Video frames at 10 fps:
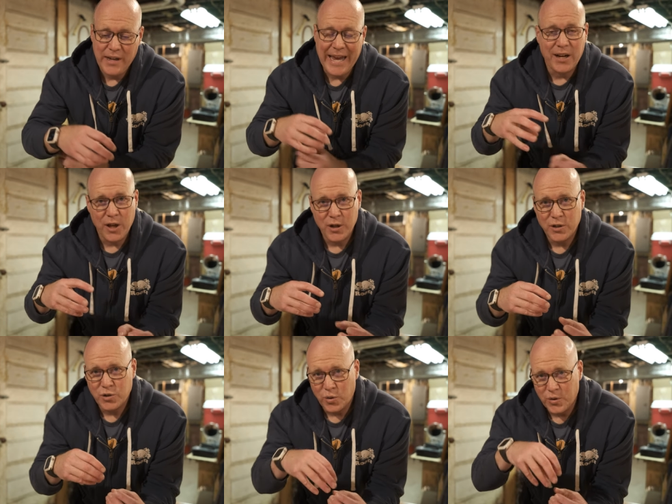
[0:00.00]
analog
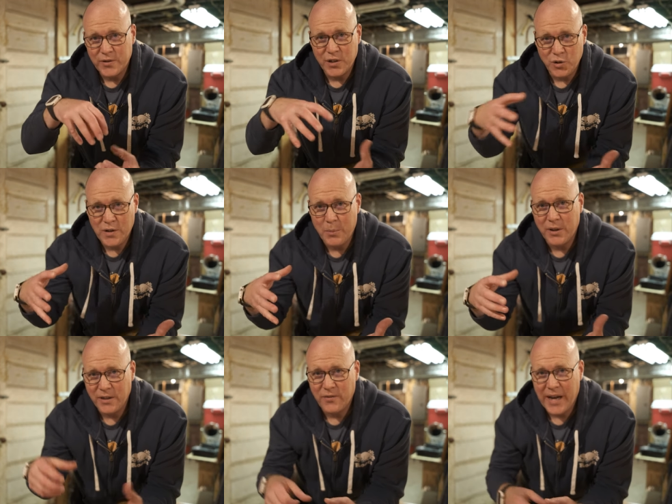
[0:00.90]
controls that you
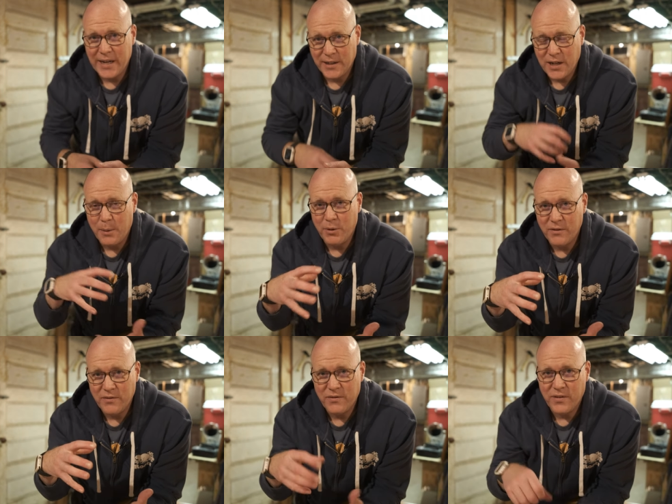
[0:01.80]
typically find on top
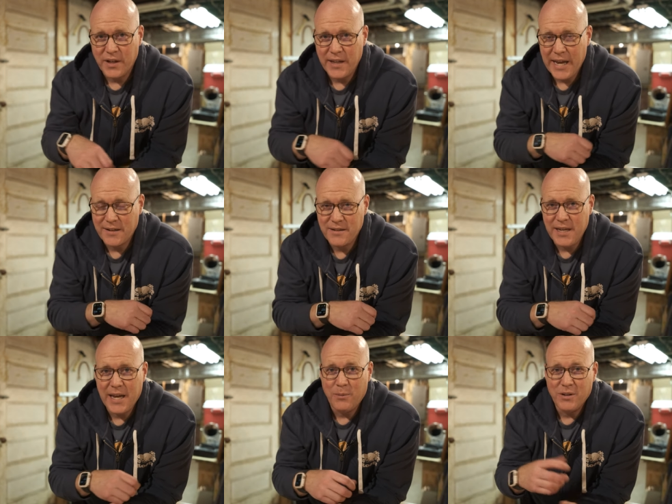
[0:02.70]
of uh, the
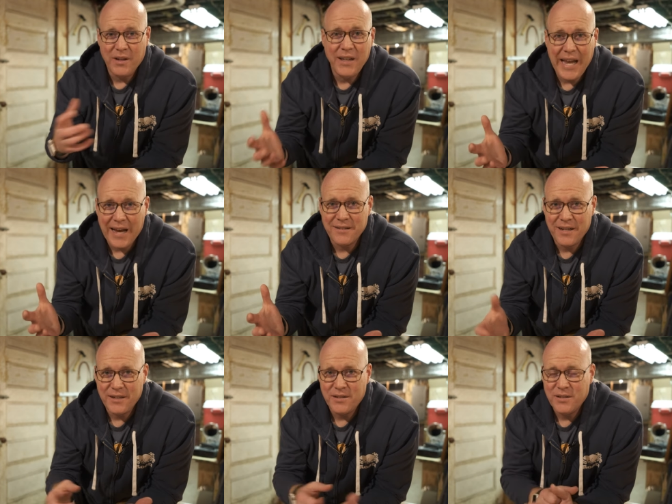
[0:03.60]
XT cameras and the
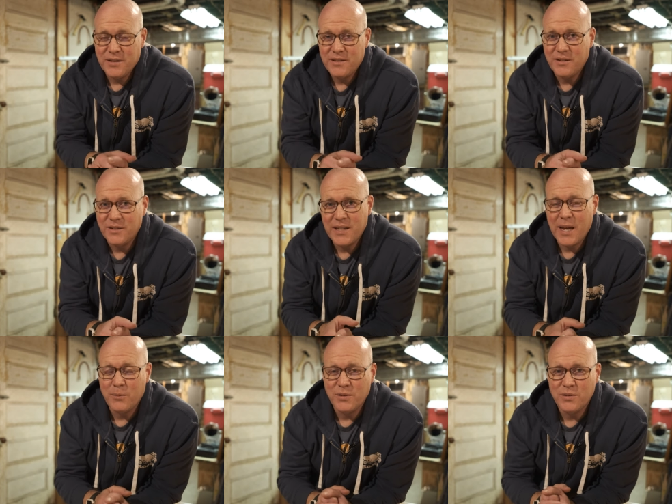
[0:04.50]
XH series
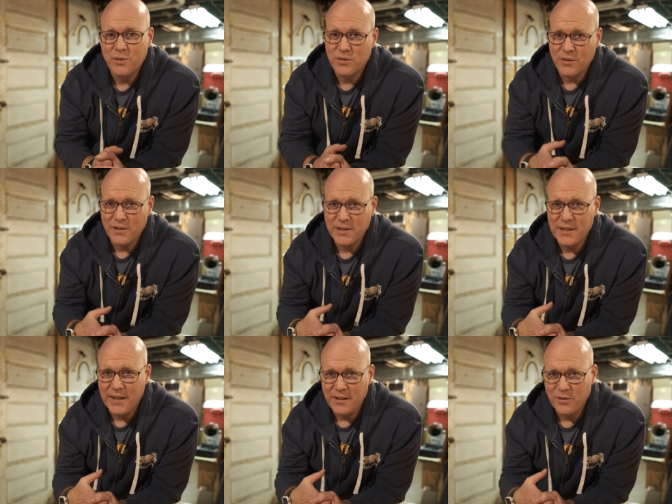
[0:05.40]
cameras to a certain
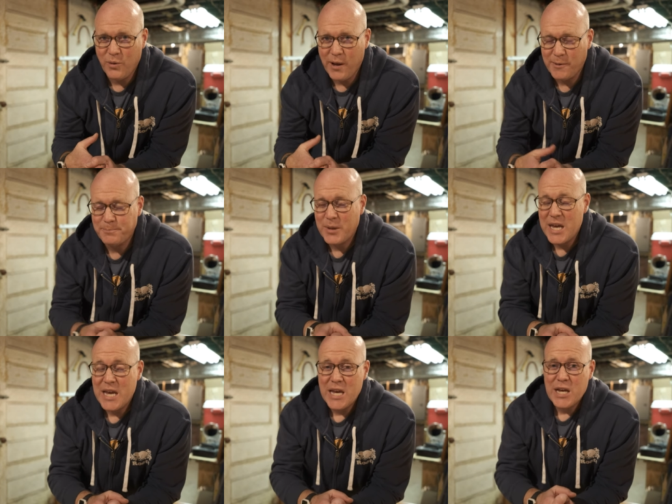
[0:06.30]
extent as well.
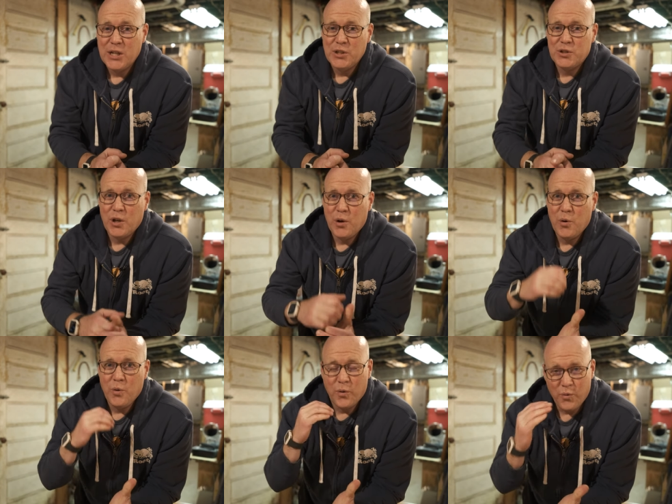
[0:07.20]

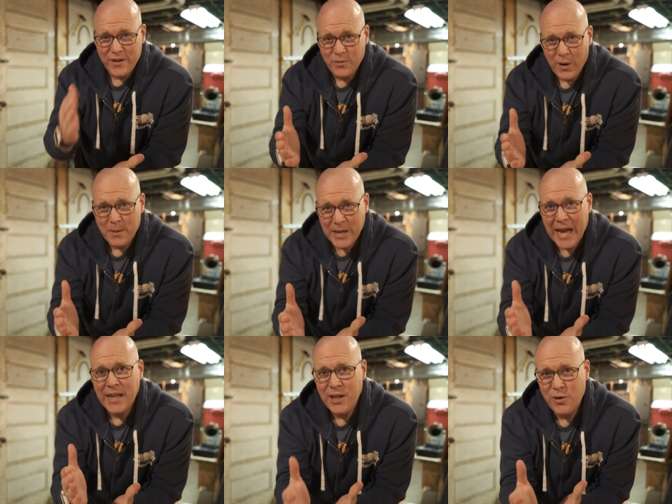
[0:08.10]
So the reason why I'm
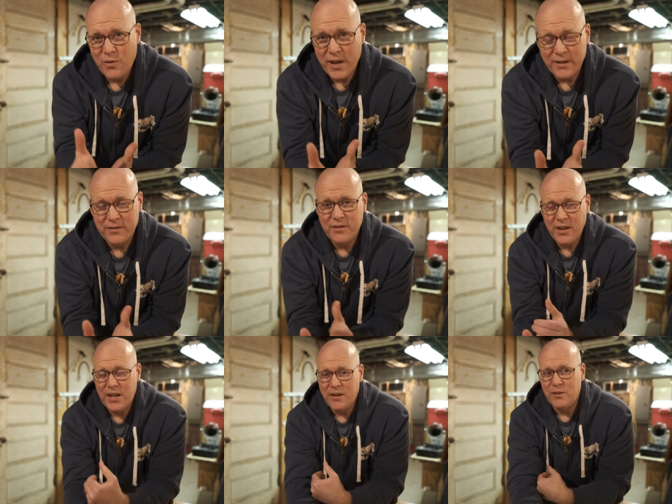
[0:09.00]
telling you this
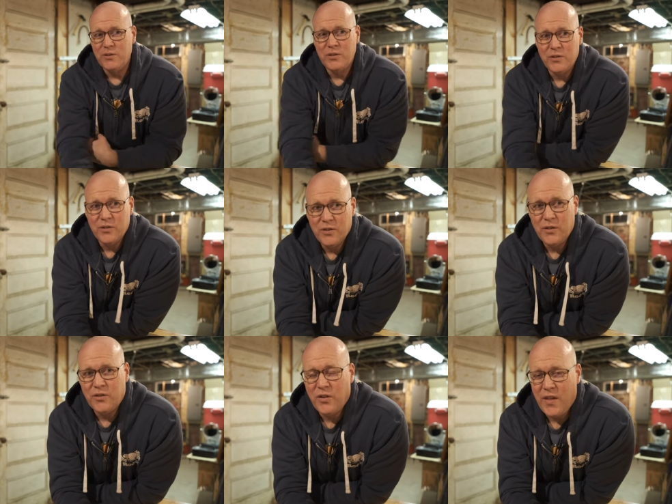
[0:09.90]
is
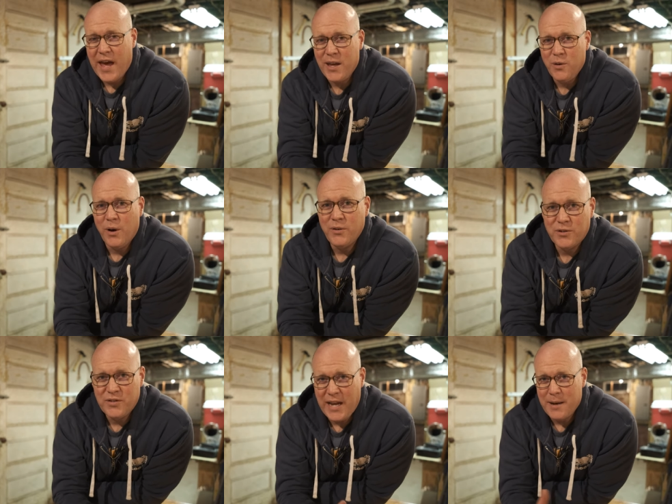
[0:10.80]
so that you
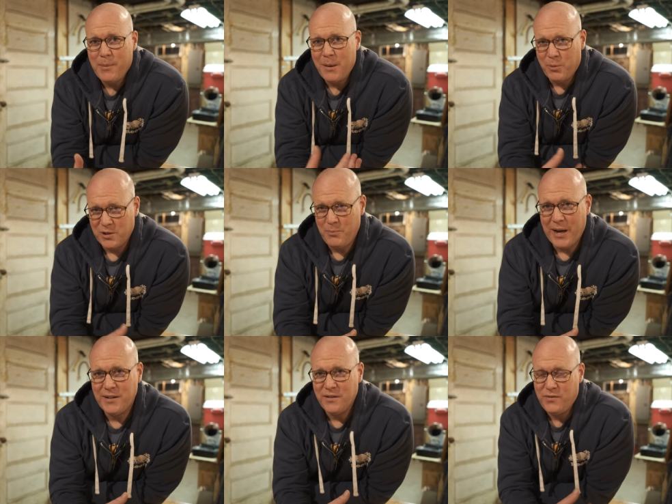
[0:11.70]
understand my
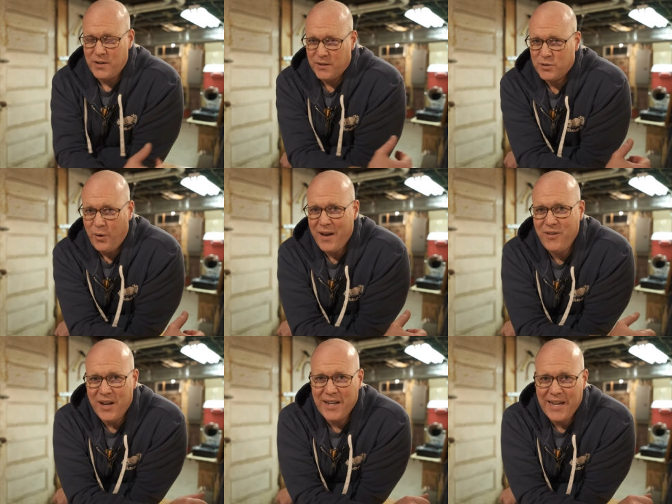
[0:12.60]
perspective here. So I've
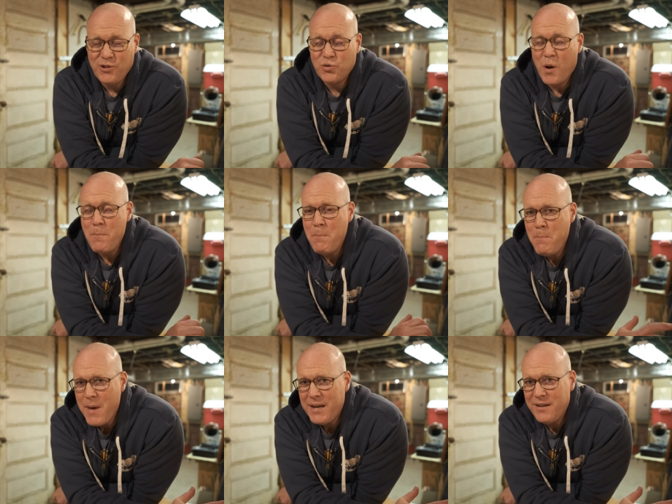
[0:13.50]
got a
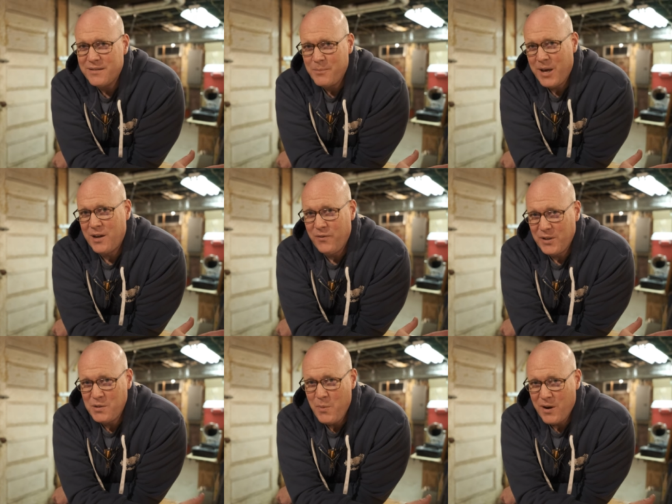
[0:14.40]
tremendous amount of
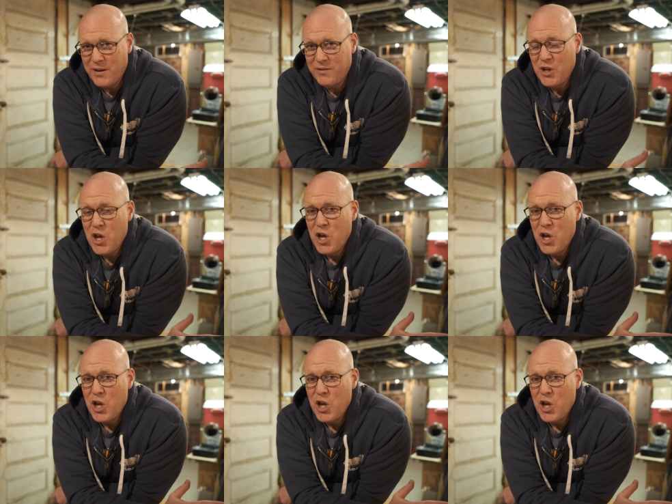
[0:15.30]
experience